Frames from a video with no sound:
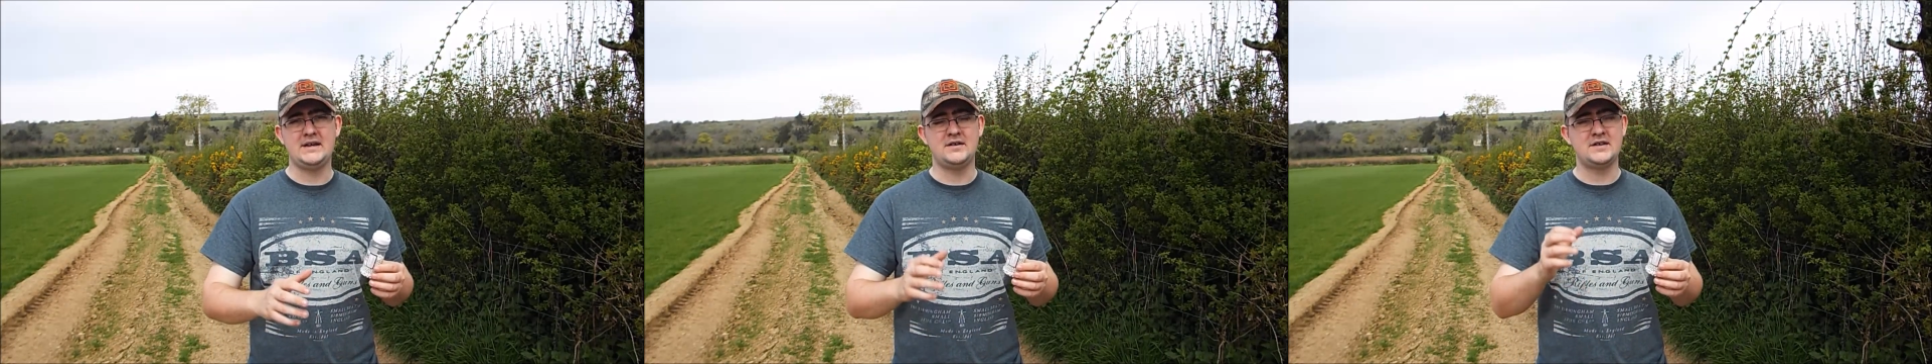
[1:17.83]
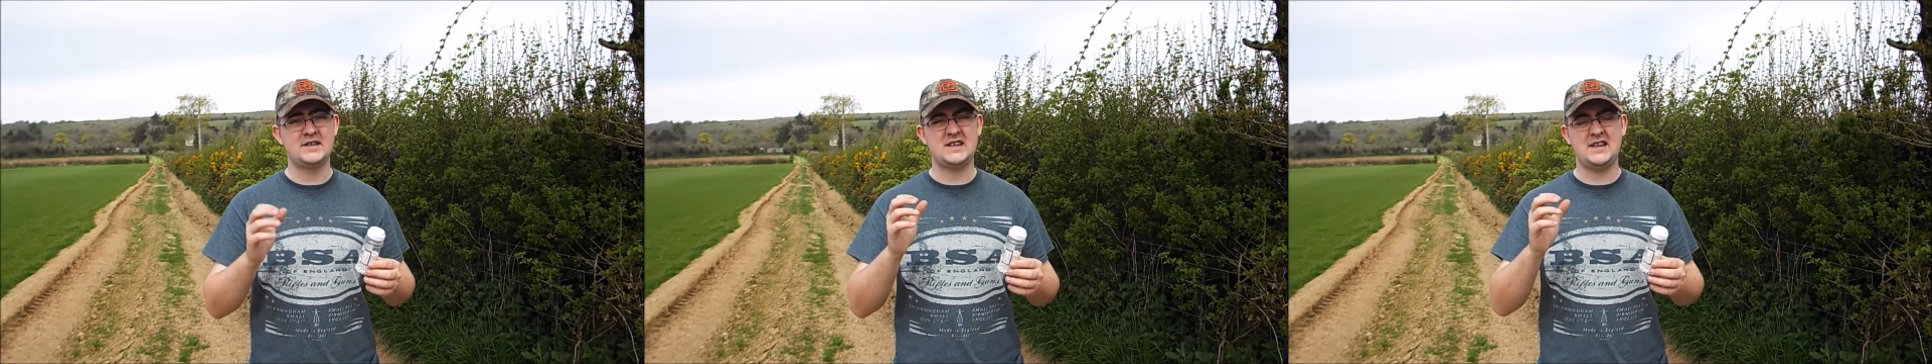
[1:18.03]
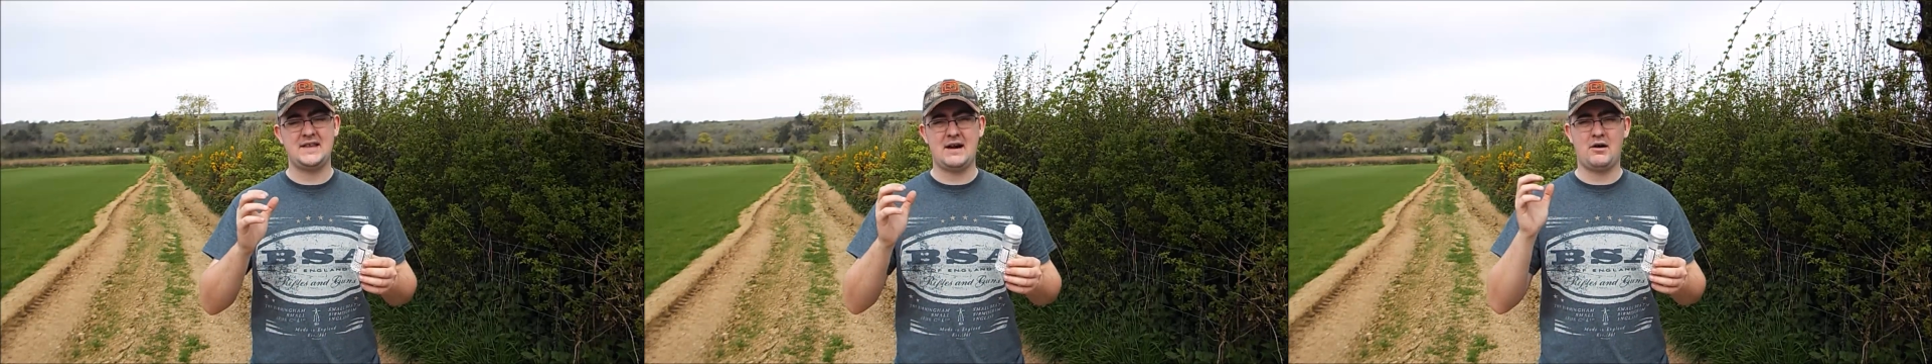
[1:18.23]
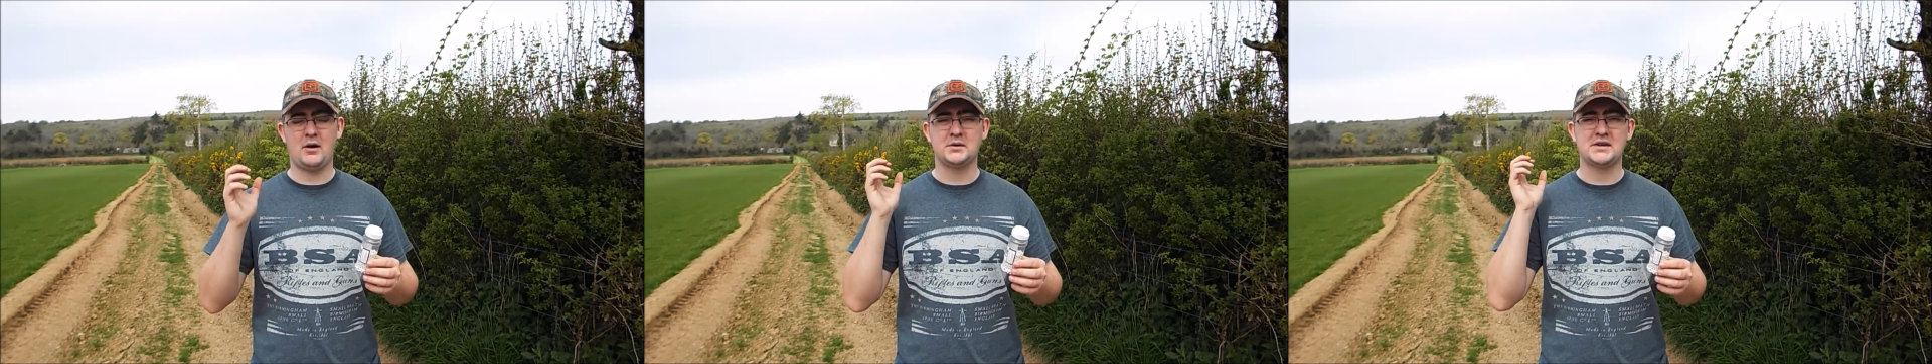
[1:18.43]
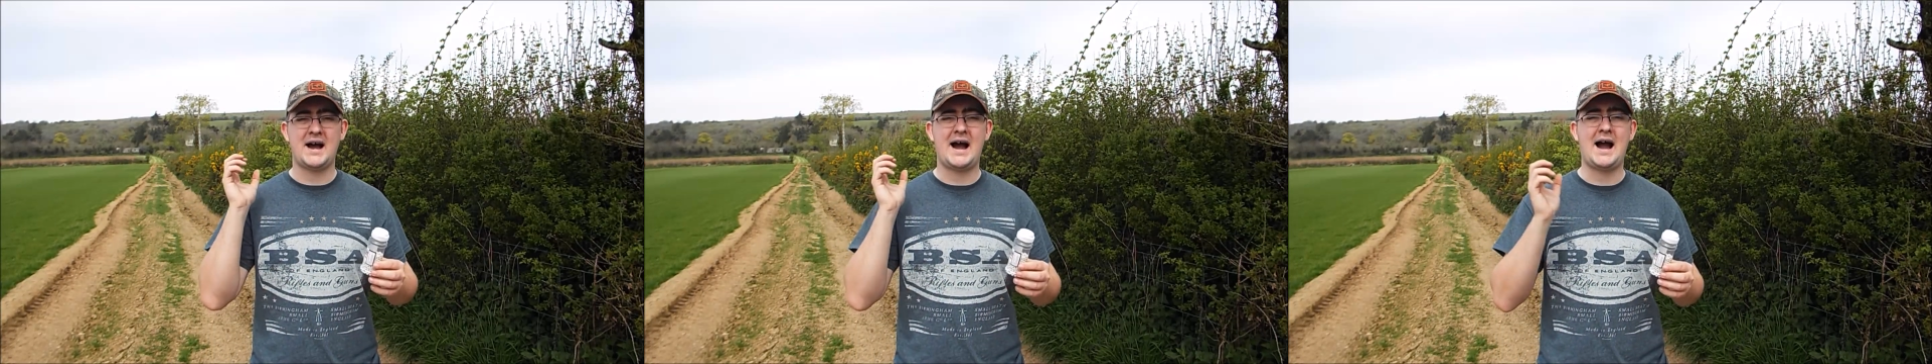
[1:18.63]
You can see there I
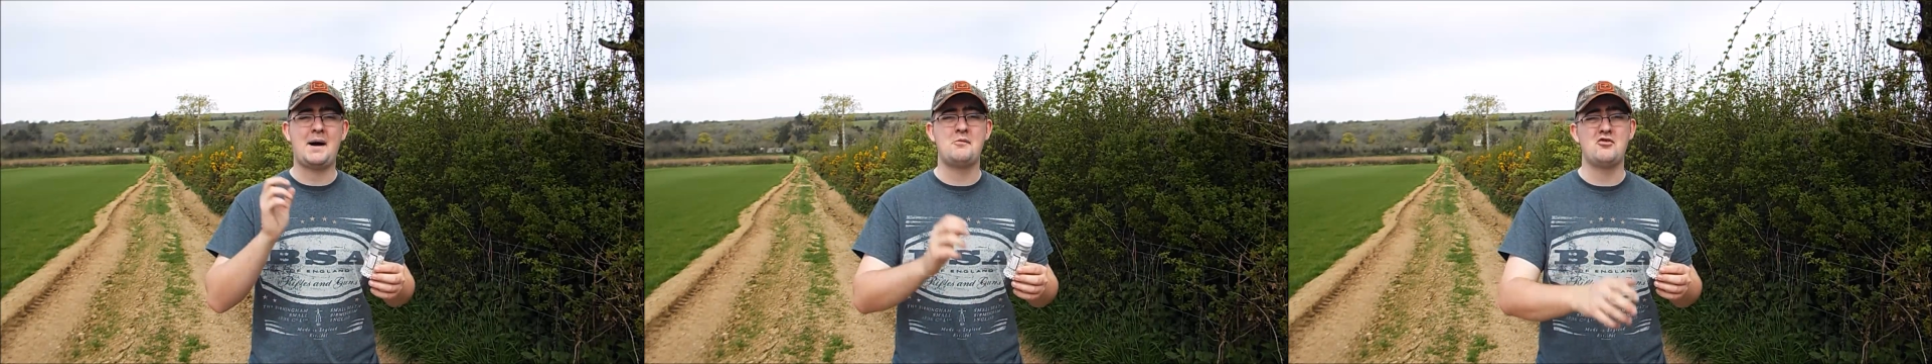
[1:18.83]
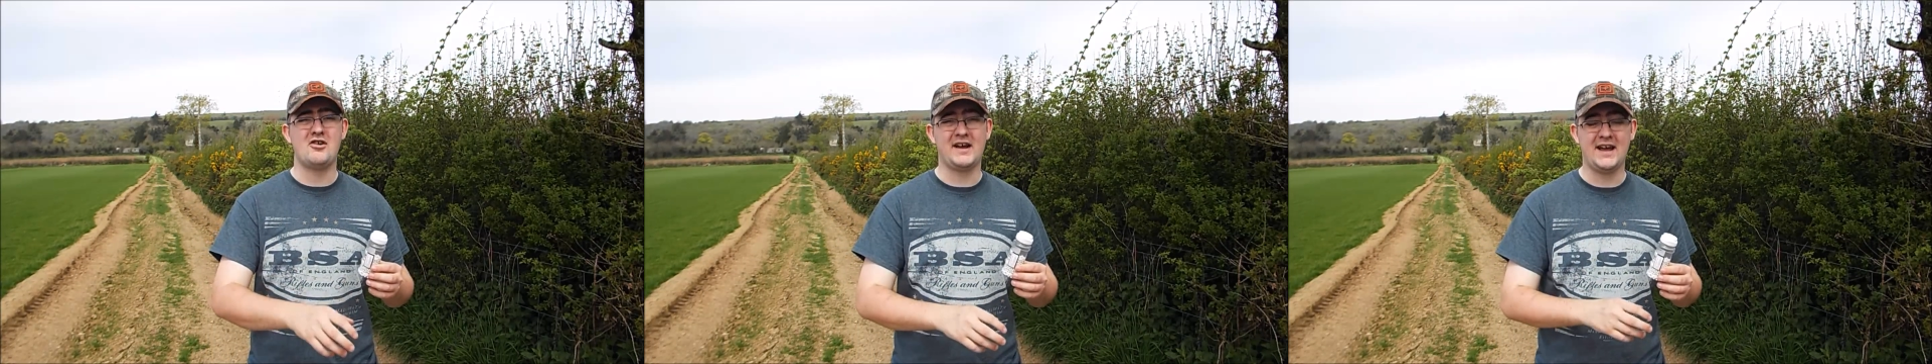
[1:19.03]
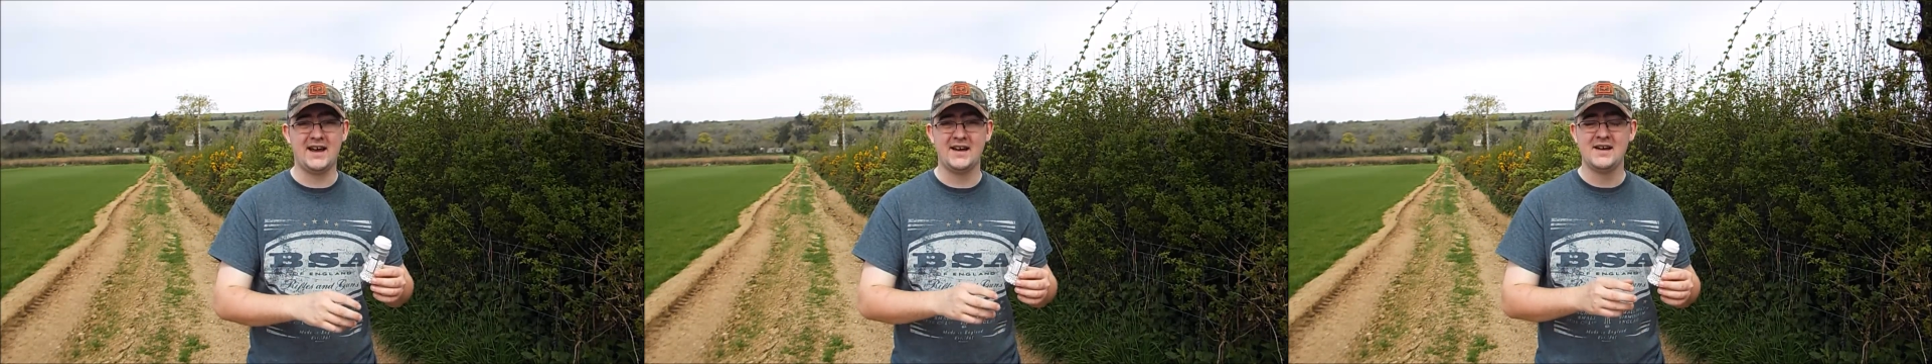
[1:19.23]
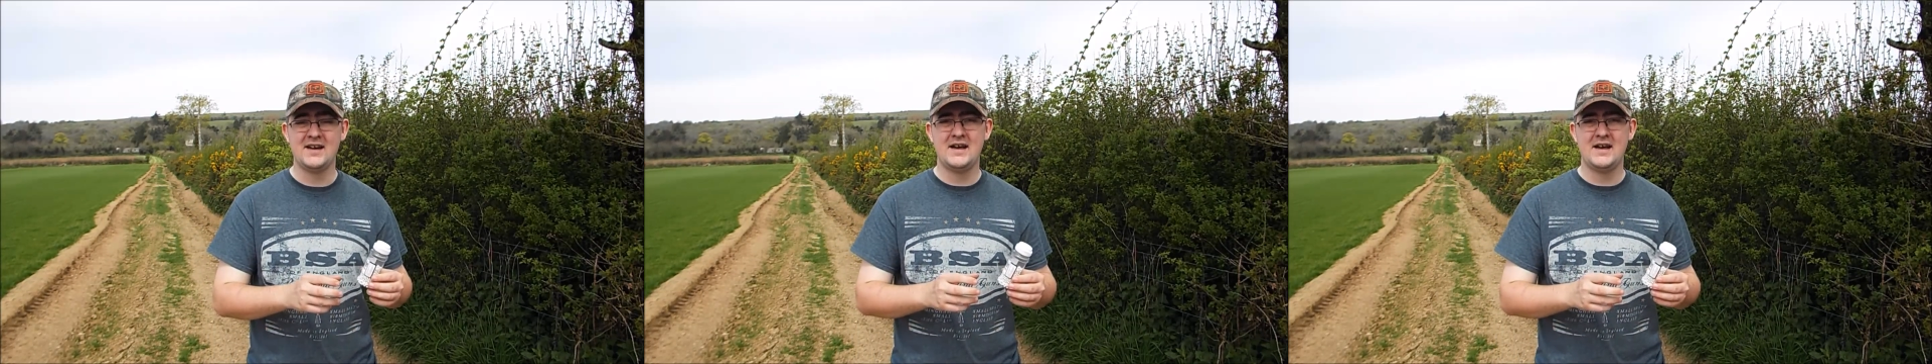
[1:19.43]
was hammering it.